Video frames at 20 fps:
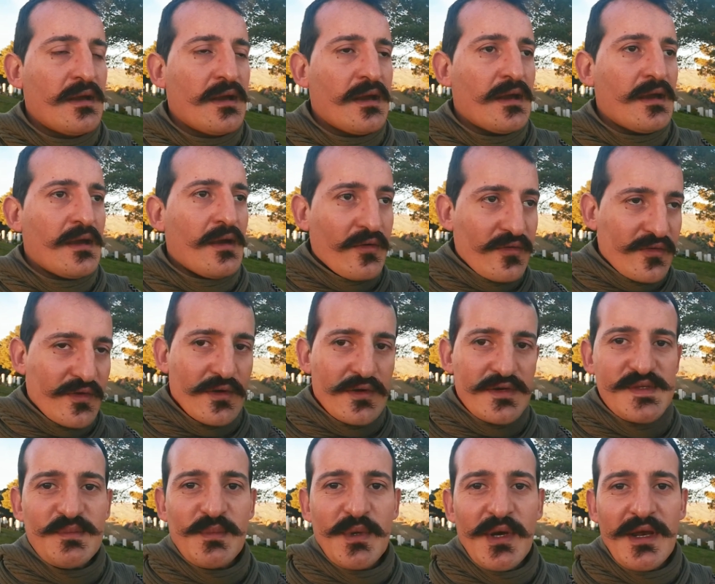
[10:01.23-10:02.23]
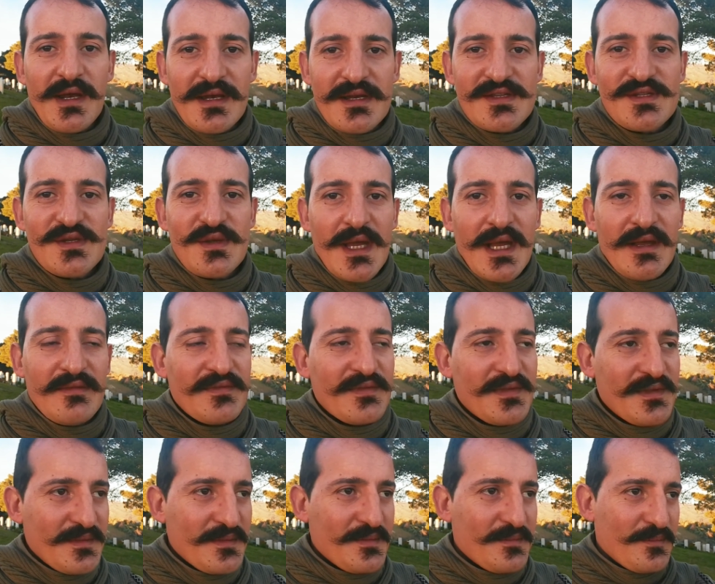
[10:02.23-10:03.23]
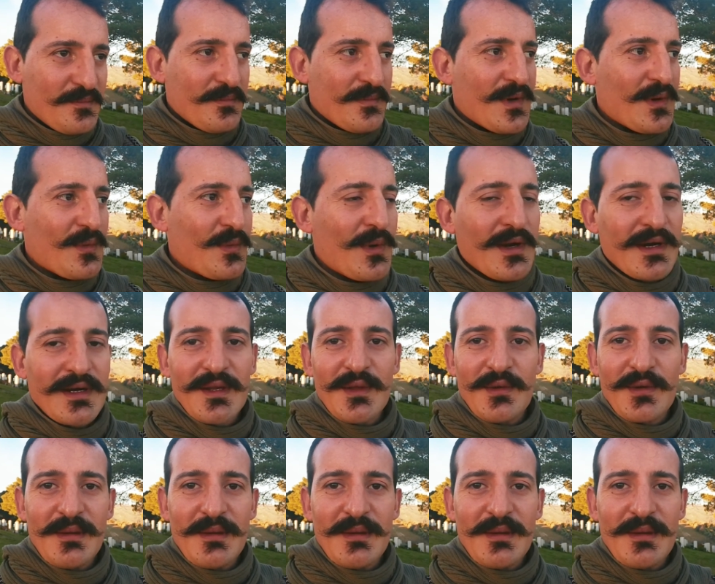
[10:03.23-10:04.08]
Of course, more energy you have, more work you can